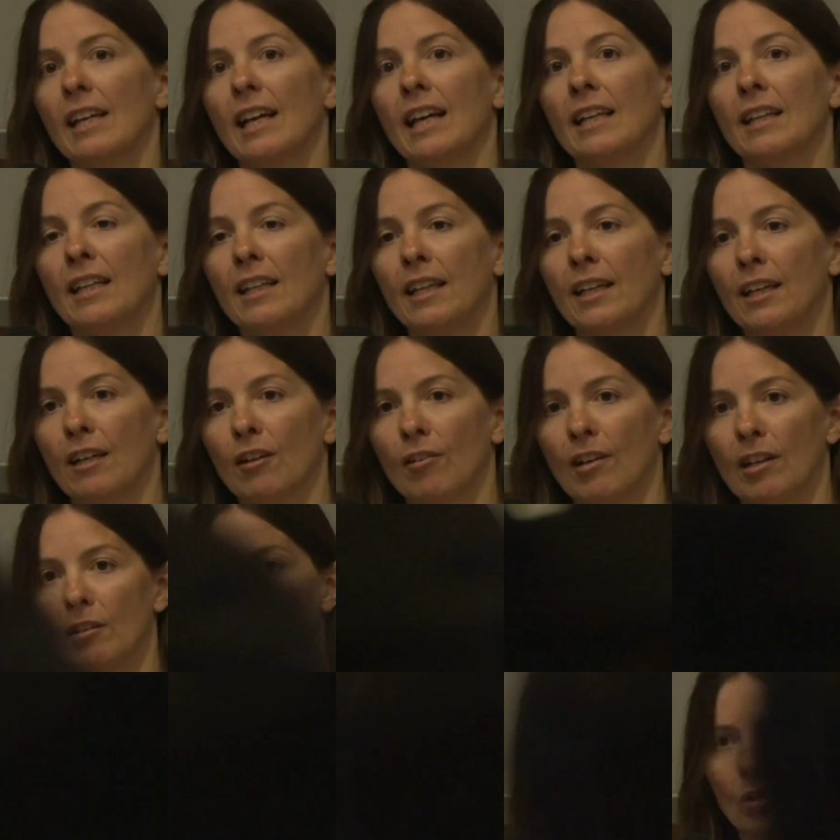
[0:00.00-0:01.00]
and then they go out
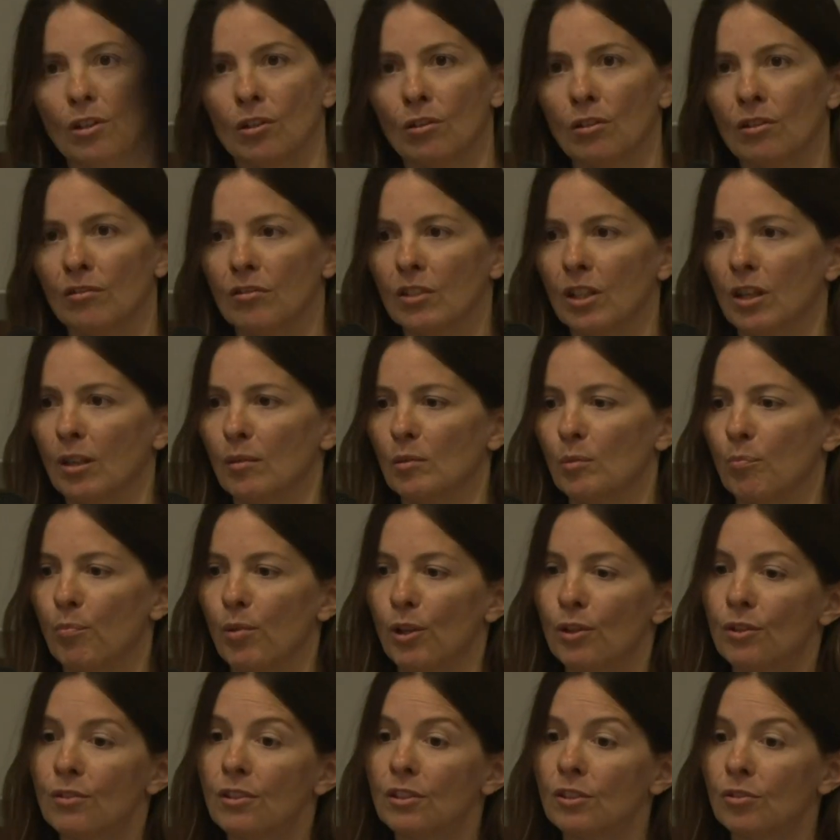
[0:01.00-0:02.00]
the door, and a lot of times
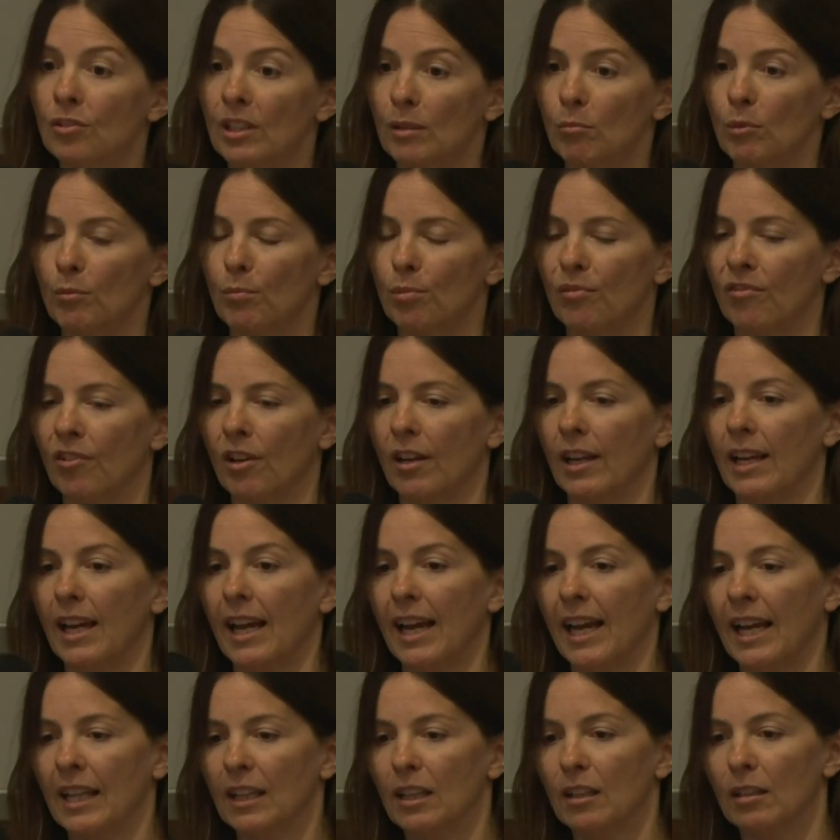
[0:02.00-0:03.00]
both the treatment provider
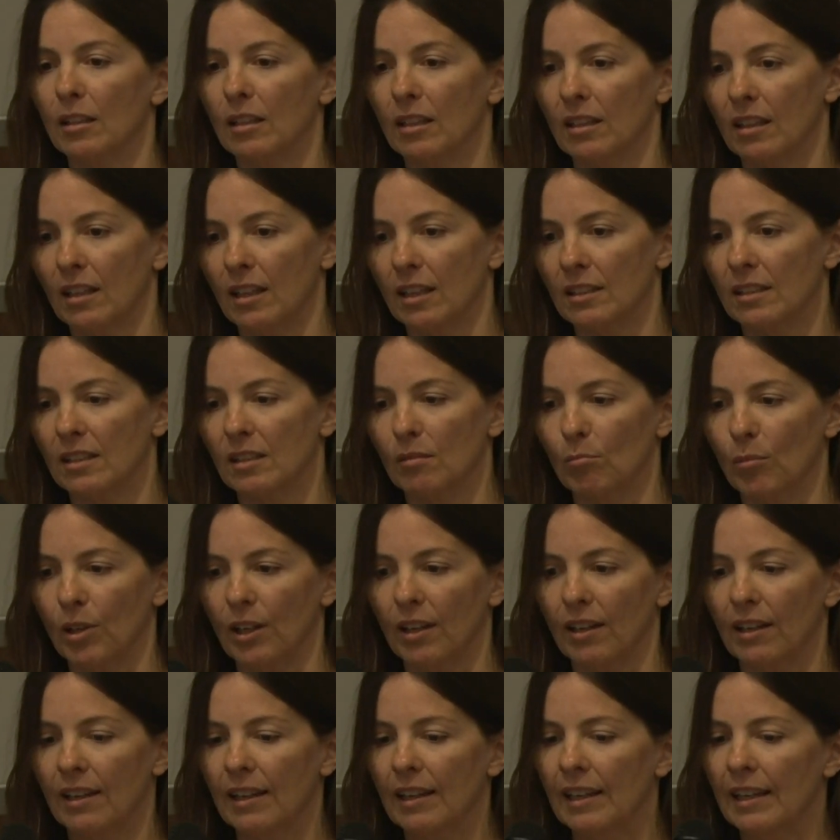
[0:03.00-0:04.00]
and the
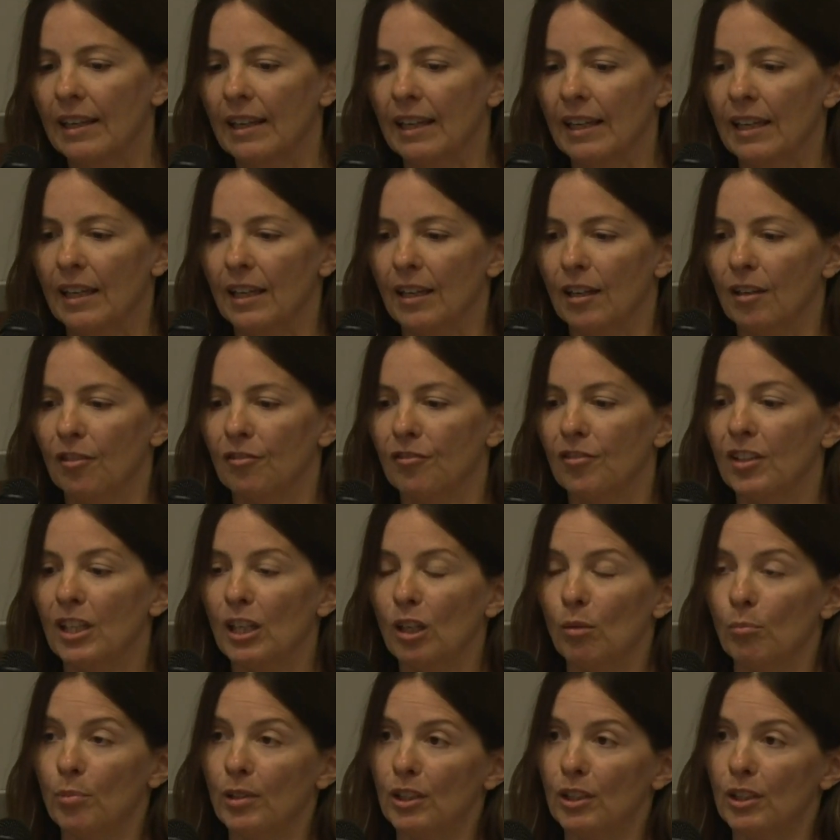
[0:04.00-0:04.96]
customer feel a bit